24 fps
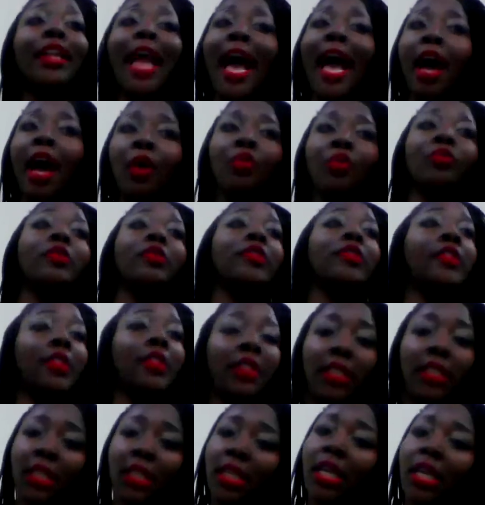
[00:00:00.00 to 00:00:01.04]
out,
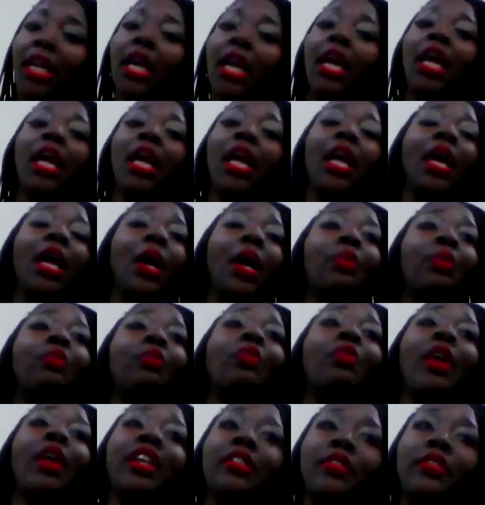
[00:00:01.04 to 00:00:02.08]

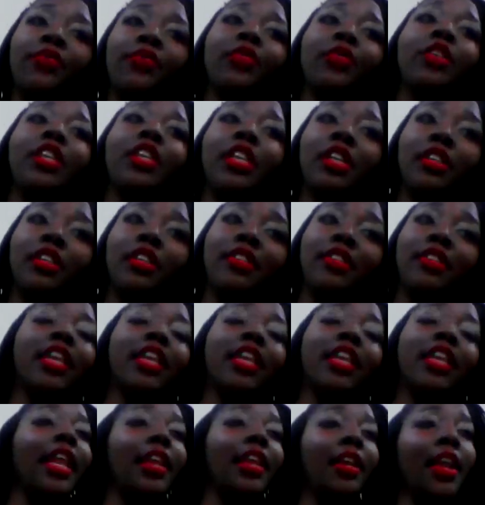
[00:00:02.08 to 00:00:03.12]
wasteful years. They're
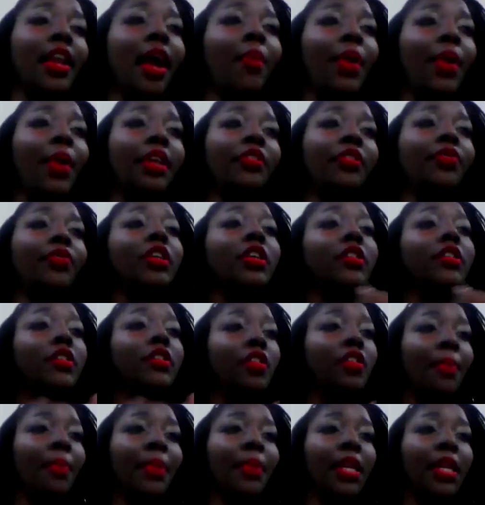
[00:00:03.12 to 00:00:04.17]
not wasteful because it
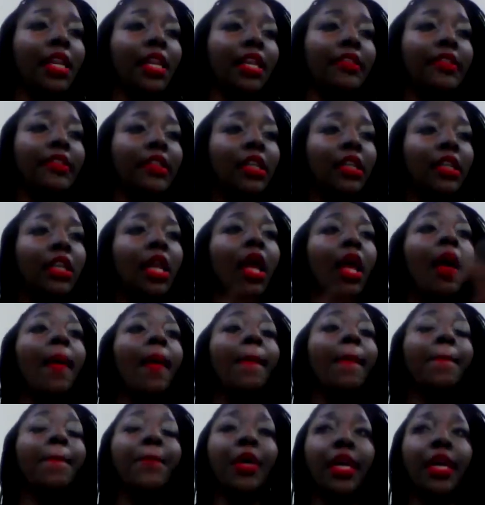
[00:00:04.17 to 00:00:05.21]
taught me a lesson.
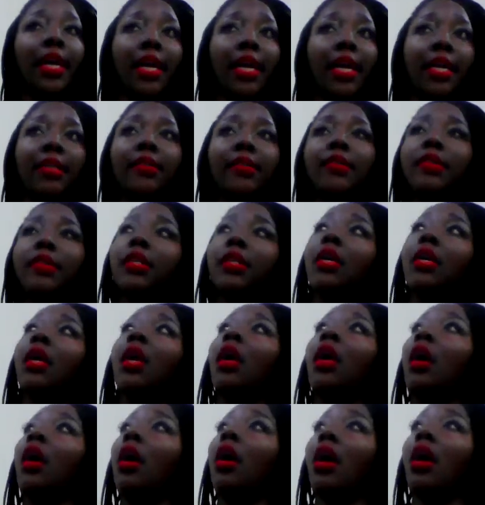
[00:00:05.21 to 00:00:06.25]
But
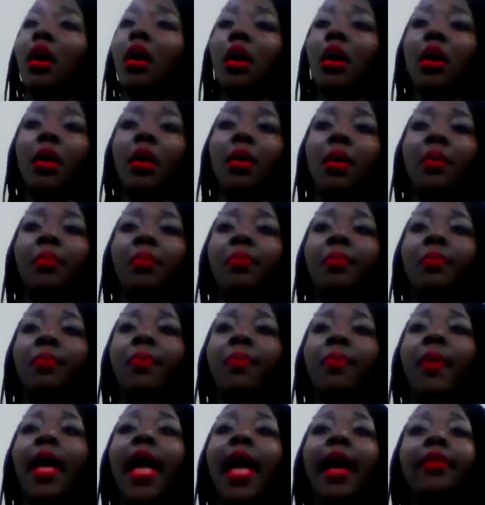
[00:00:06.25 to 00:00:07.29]

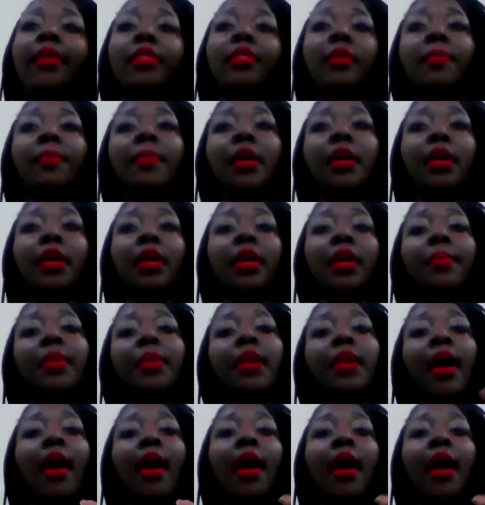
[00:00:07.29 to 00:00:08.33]
after him and
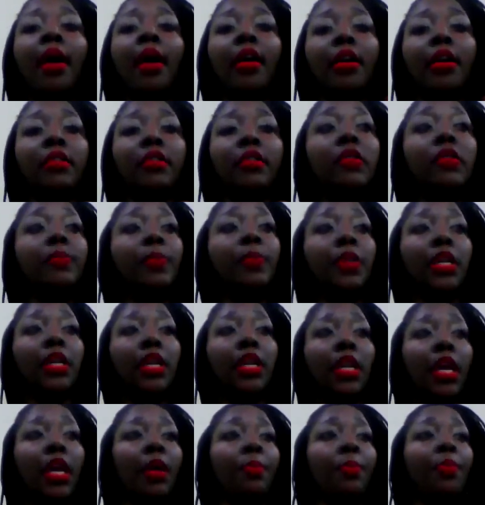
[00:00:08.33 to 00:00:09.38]
I
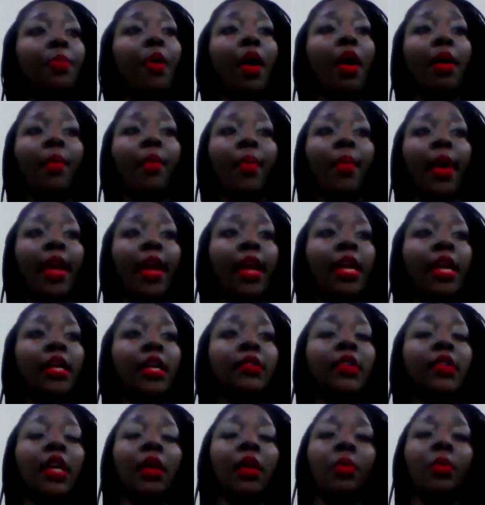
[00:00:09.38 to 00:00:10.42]
split and part
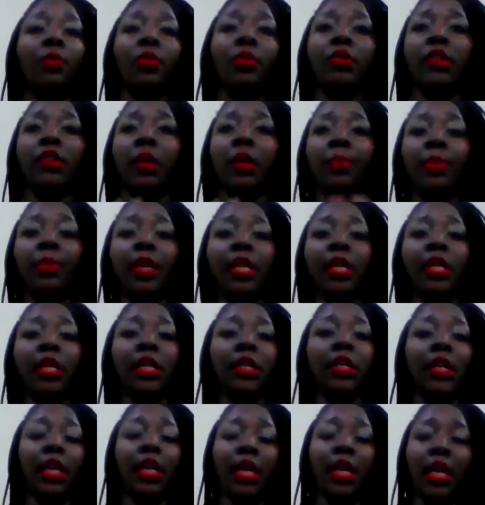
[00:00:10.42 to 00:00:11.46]
ways and was completely
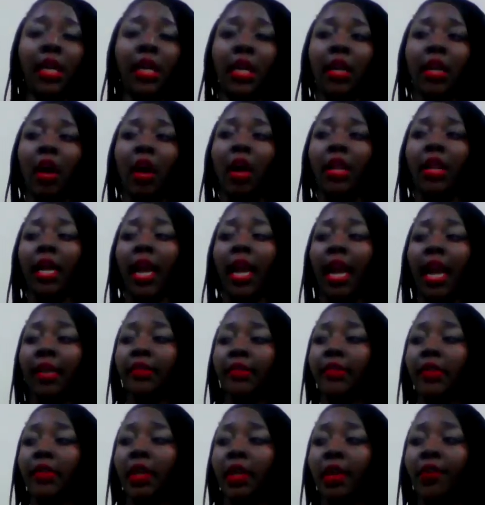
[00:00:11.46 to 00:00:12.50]
done and all that kind of
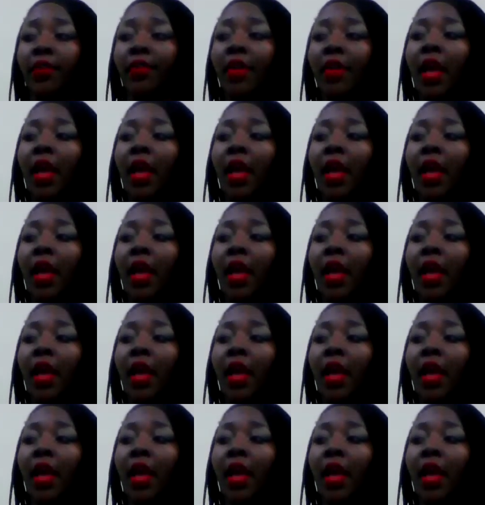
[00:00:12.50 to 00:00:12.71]
stuff,